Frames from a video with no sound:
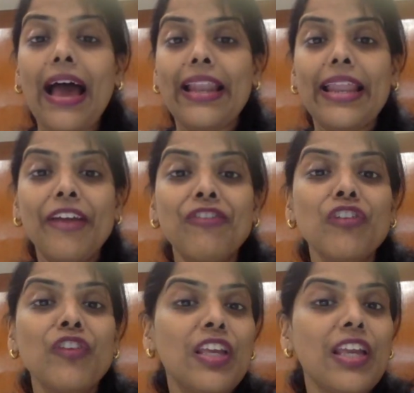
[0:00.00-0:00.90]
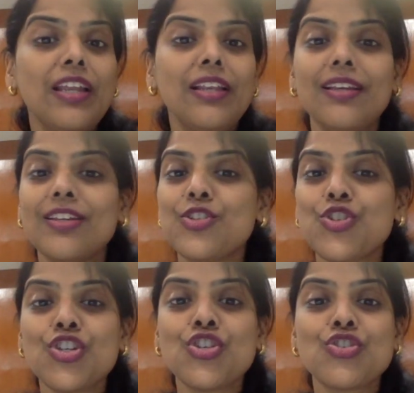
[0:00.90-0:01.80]
And every weekend he is
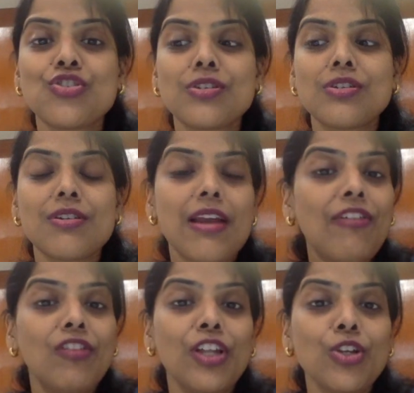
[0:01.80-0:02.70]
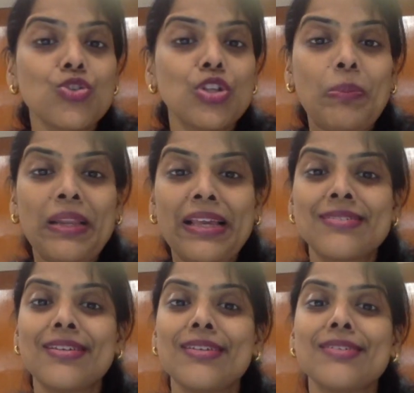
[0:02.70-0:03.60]
just traveling to the
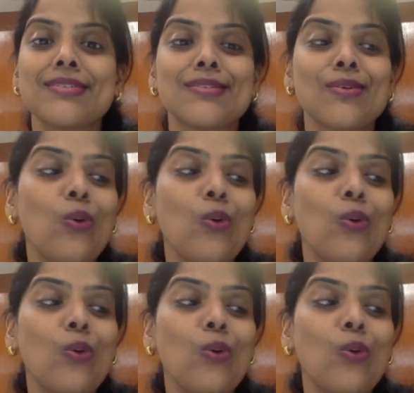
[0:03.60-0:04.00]
places,